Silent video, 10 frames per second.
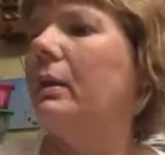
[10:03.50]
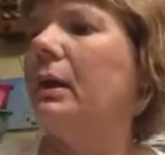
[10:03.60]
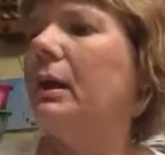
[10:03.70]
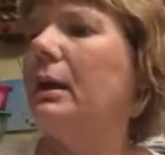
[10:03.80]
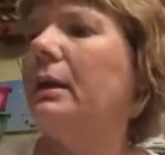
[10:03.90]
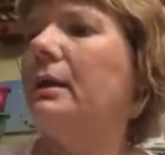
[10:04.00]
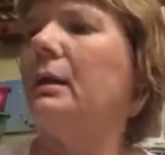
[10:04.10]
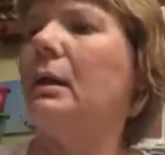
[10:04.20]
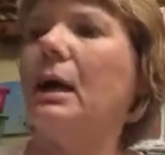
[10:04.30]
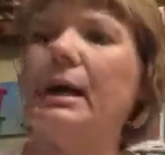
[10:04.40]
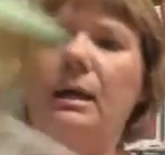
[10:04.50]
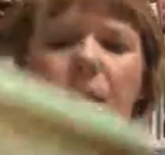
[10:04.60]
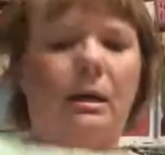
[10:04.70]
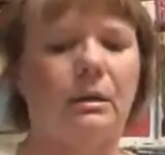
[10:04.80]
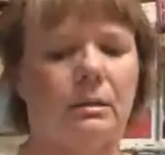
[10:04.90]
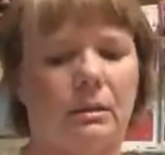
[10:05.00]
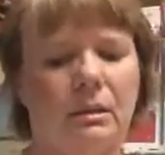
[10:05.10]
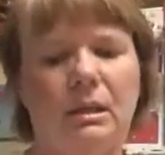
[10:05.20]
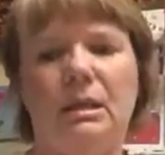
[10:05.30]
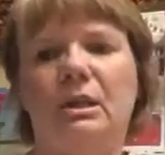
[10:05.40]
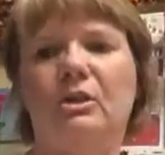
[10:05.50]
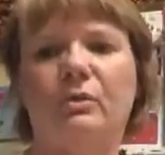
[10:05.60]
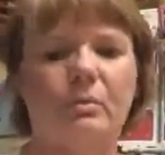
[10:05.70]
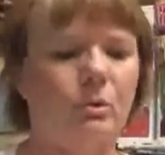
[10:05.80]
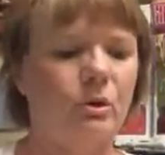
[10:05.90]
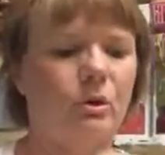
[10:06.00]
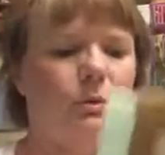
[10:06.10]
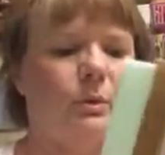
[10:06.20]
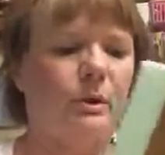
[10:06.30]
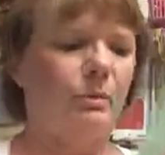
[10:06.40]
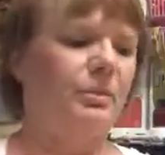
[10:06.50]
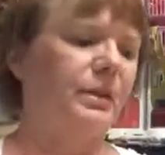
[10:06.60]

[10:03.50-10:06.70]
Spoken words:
Then I got these from Goodwill.